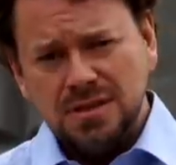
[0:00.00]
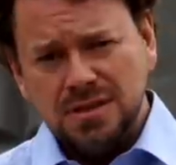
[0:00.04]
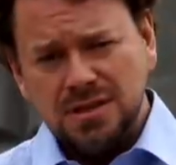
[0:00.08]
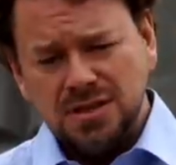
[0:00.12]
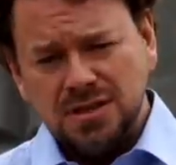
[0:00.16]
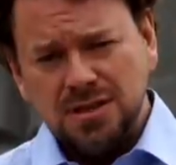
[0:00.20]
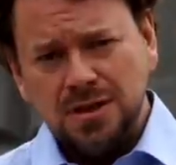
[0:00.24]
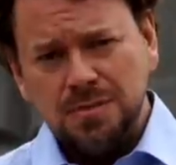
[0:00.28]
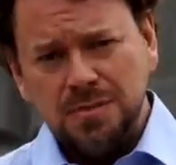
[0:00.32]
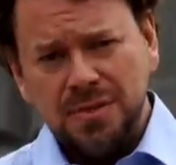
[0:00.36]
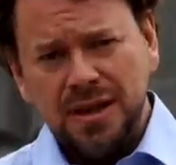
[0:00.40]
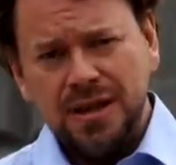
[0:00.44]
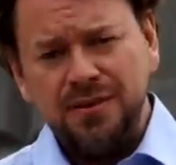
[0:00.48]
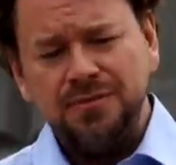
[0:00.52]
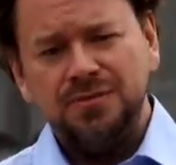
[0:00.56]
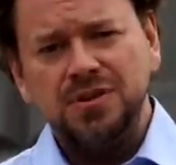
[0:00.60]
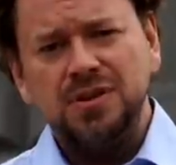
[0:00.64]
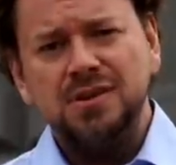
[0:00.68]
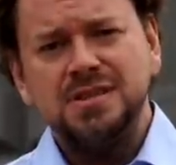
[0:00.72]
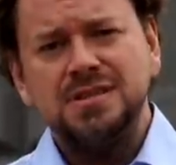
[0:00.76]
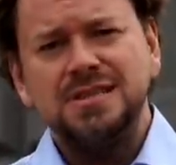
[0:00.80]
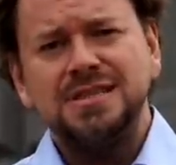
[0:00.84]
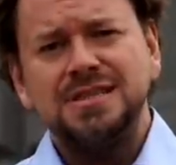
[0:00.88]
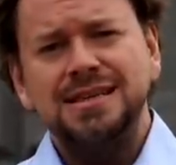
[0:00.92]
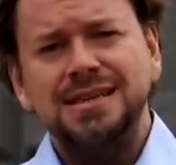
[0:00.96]
some
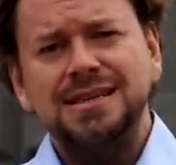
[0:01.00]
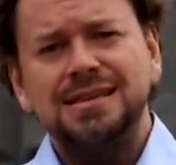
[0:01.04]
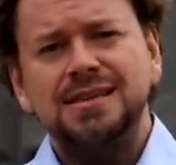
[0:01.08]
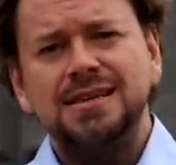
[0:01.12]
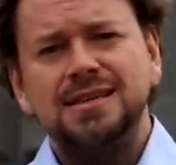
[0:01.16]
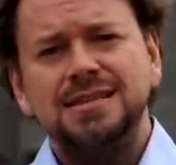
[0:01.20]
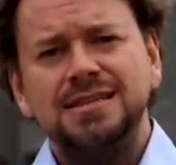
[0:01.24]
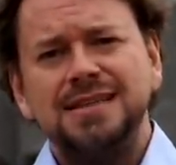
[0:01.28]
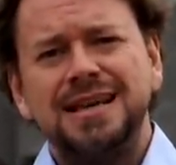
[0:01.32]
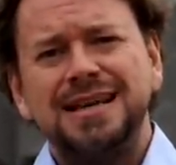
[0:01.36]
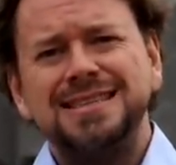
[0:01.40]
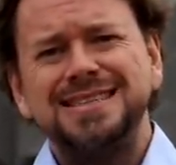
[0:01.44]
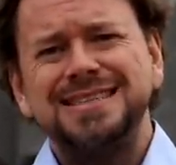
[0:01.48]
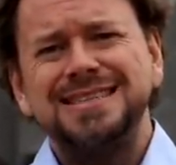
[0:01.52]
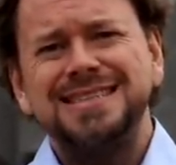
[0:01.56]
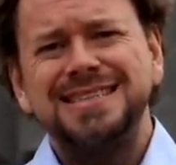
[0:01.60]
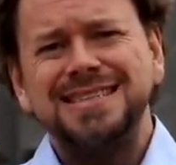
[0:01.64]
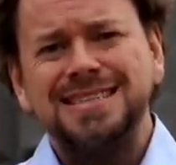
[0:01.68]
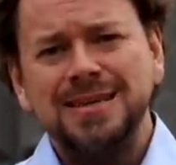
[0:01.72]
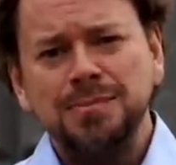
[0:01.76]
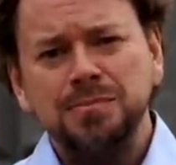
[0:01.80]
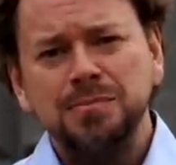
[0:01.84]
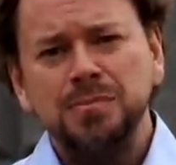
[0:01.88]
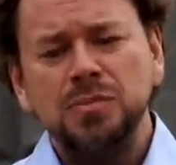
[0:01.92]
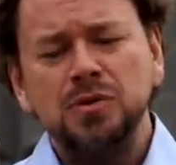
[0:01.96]
Latvians see this as a
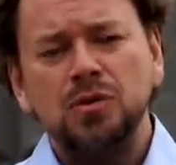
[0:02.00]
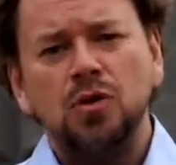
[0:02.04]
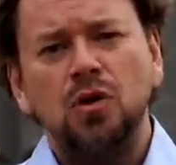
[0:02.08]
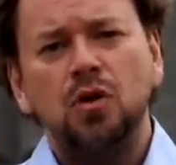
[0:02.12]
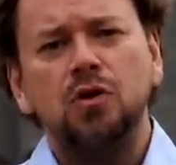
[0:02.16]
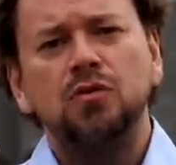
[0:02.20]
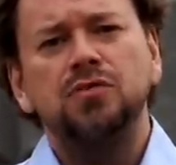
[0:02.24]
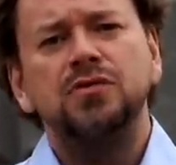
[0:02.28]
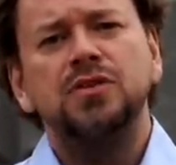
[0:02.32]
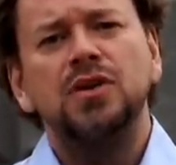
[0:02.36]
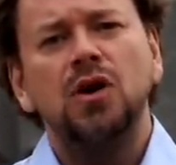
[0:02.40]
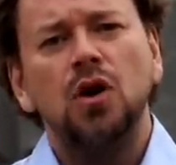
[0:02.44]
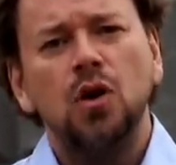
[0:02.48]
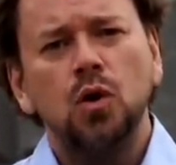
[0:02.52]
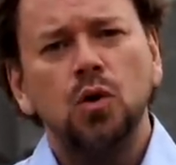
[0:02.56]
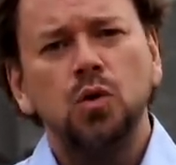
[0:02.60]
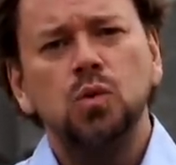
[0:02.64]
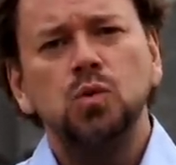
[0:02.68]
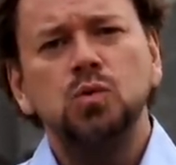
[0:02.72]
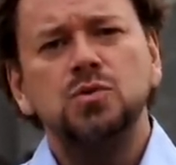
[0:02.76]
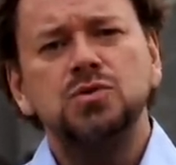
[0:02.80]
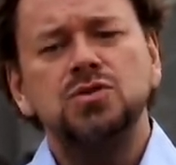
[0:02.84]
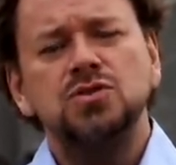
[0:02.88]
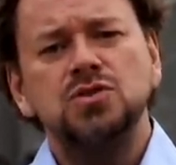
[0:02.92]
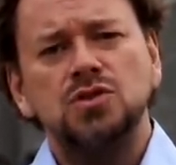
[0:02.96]
symbol of the
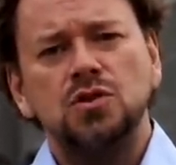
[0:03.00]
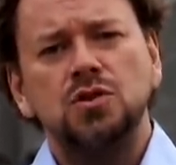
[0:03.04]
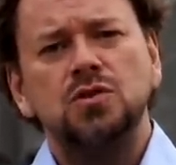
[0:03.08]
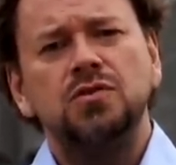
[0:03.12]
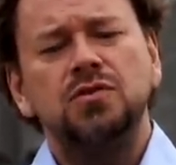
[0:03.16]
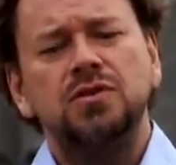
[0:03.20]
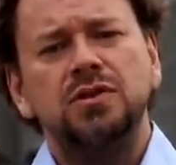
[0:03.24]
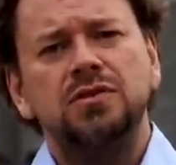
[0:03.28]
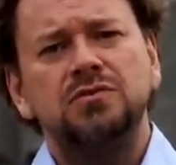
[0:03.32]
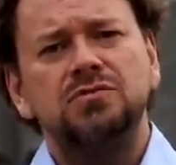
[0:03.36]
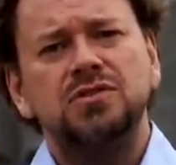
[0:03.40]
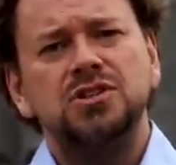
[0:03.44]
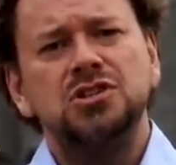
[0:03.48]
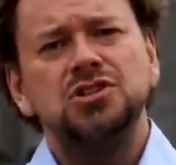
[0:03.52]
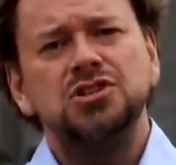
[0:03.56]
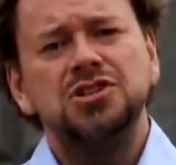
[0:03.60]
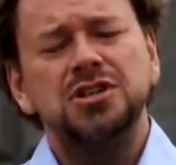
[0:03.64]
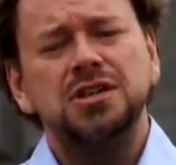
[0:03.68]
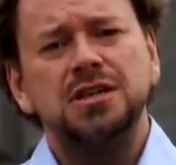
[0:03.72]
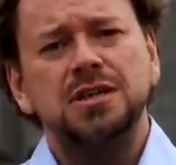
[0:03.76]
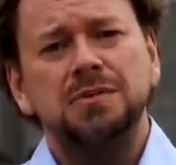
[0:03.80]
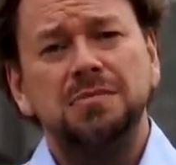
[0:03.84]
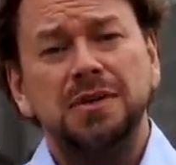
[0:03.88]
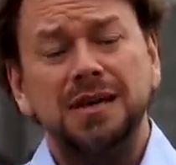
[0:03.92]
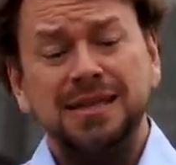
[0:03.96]
old Soviet
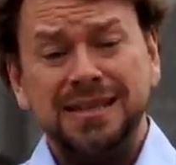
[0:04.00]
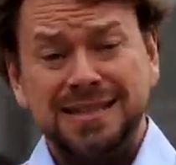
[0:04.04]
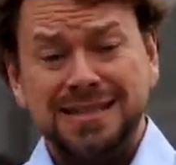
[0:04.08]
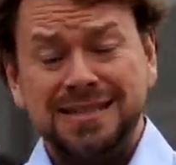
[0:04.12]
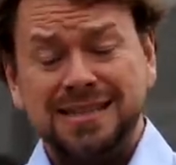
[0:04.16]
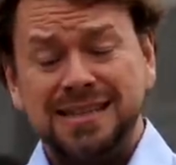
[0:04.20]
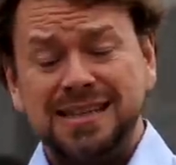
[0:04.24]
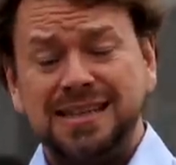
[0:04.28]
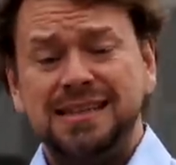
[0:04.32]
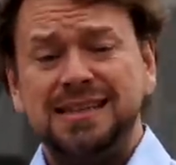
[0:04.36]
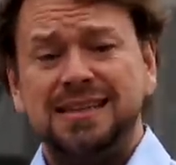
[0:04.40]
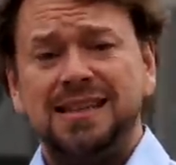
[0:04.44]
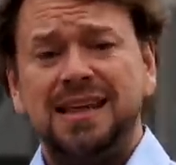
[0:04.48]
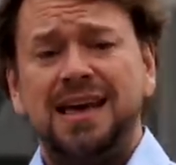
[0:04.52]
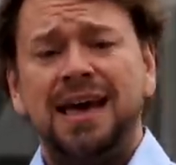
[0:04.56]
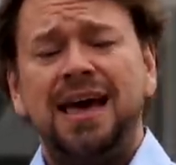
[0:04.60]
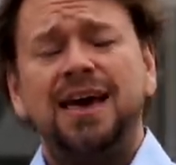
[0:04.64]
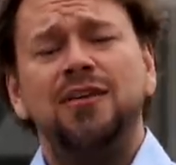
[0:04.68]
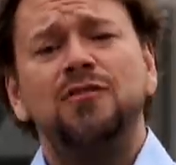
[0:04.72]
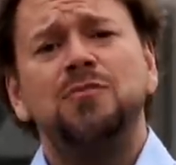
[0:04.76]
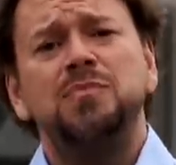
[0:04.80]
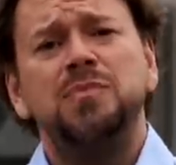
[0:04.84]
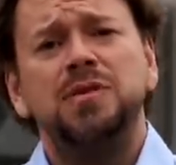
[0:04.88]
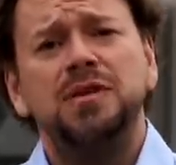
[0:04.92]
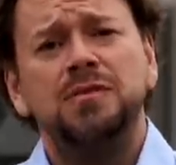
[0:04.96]
regime, and indeed there
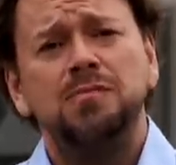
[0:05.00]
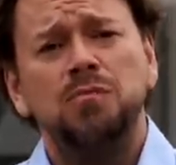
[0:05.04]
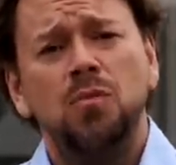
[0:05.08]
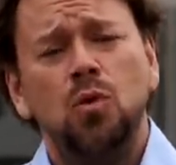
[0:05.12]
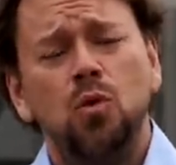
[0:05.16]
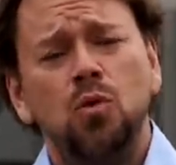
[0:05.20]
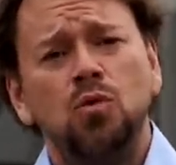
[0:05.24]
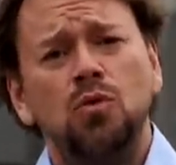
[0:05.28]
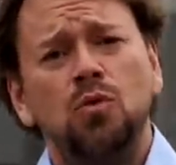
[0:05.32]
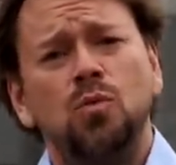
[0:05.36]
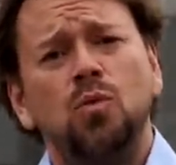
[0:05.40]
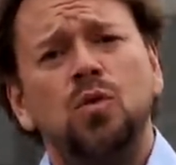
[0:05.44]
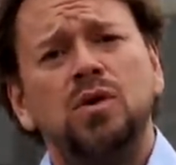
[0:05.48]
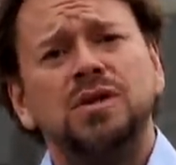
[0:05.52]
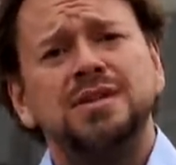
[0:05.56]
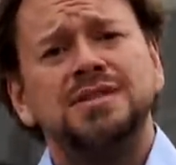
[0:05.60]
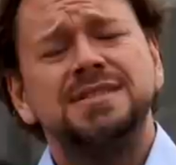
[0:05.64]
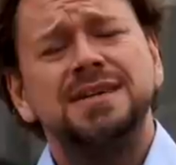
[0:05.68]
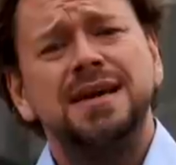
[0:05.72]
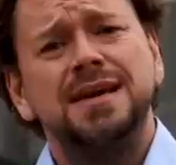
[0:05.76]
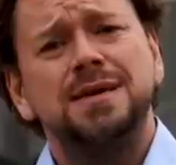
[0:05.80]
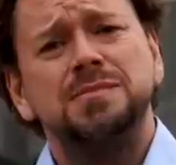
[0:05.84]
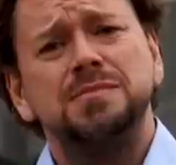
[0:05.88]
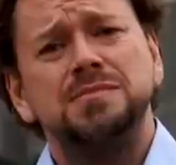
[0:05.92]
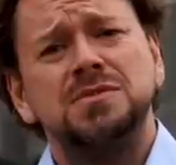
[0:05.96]
have been more than one
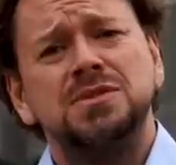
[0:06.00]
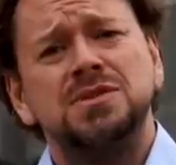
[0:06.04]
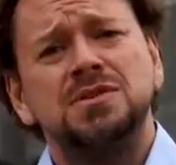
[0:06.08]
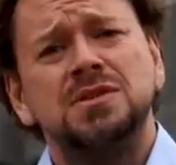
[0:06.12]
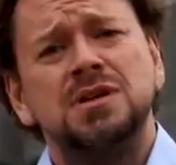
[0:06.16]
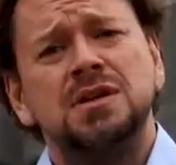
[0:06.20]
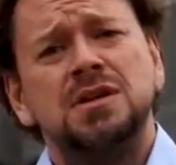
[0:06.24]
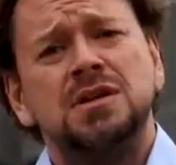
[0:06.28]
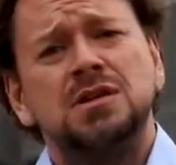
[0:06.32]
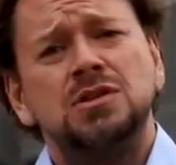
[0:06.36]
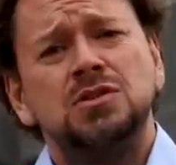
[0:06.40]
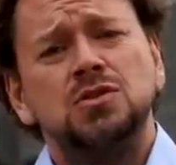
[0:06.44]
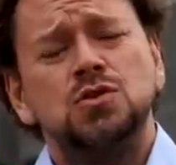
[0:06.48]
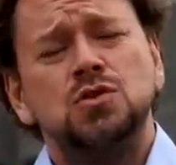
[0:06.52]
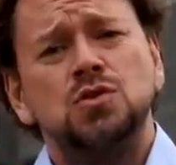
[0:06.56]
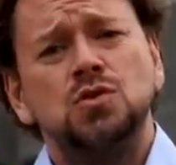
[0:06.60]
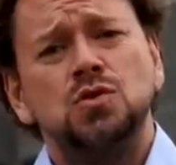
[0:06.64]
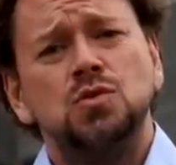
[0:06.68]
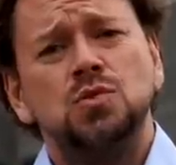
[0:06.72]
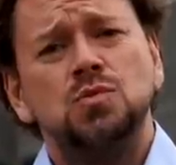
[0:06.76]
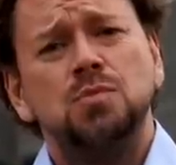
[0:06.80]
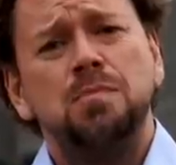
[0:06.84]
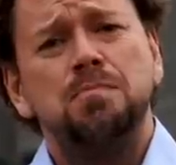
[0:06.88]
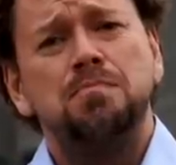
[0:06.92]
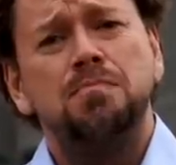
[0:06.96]
attempt
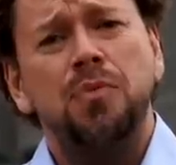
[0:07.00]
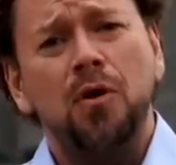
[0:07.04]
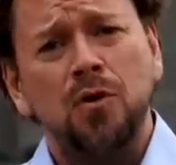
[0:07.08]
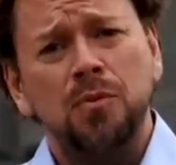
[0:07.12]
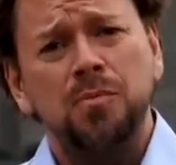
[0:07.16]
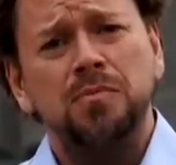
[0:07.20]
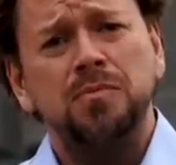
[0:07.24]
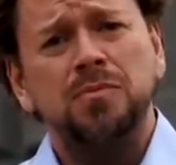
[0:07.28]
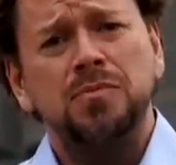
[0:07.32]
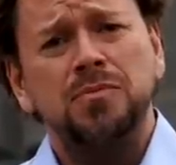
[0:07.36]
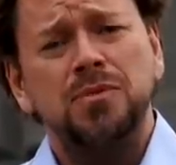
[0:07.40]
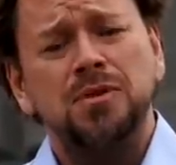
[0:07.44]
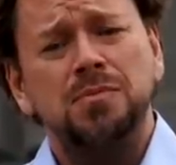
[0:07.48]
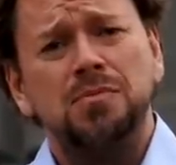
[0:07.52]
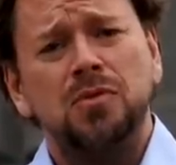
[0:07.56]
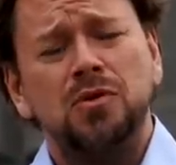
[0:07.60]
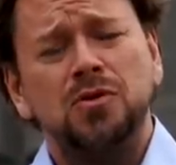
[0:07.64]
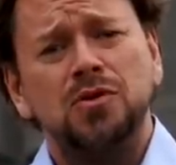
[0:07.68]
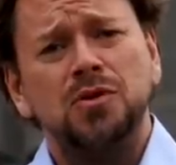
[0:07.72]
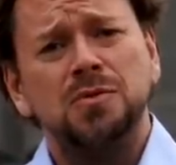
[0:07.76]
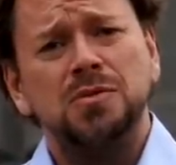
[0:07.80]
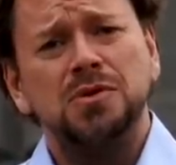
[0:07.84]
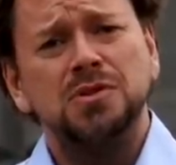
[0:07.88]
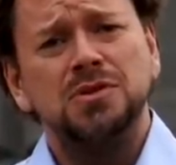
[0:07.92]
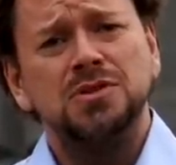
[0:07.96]
to bomb the
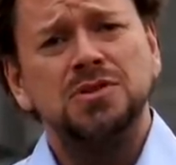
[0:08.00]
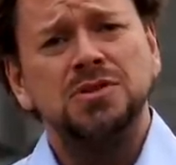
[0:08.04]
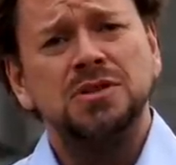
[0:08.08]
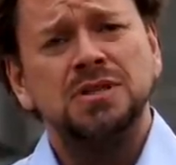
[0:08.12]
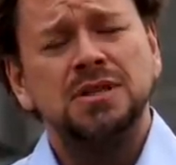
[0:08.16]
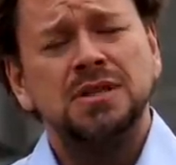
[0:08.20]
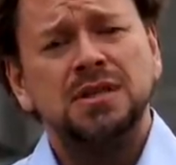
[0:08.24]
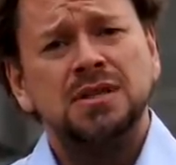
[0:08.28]
monument.